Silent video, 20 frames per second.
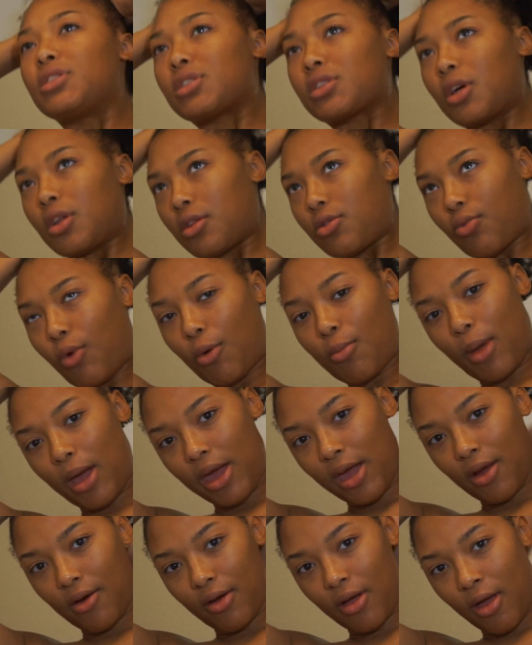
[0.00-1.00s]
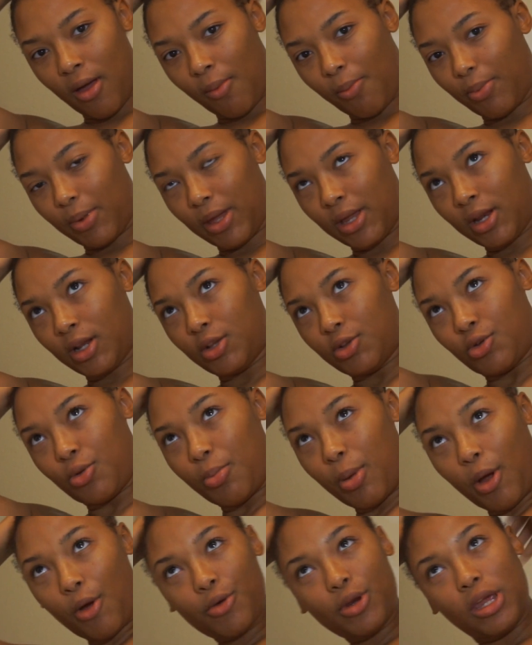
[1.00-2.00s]
just gonna throw my hair up in a
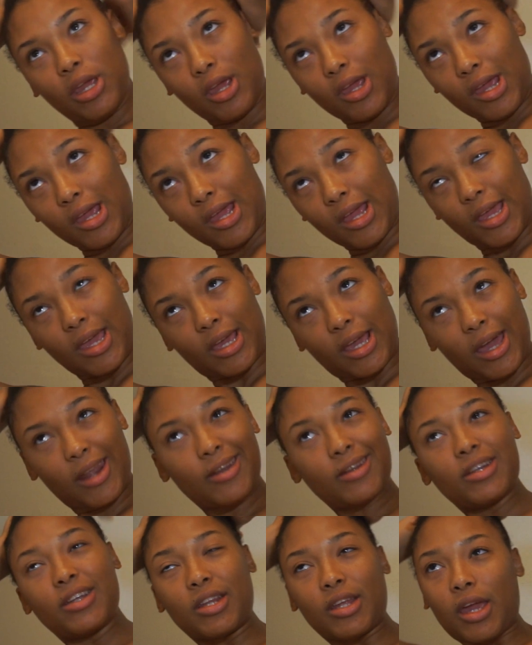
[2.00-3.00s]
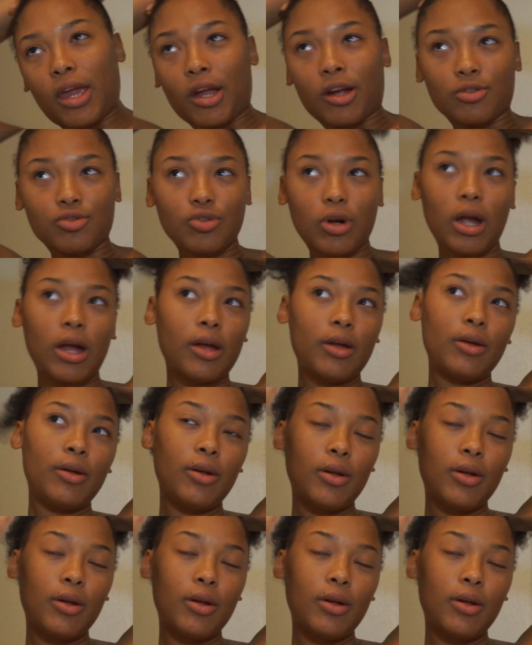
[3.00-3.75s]
little pony and kind of let it air dry.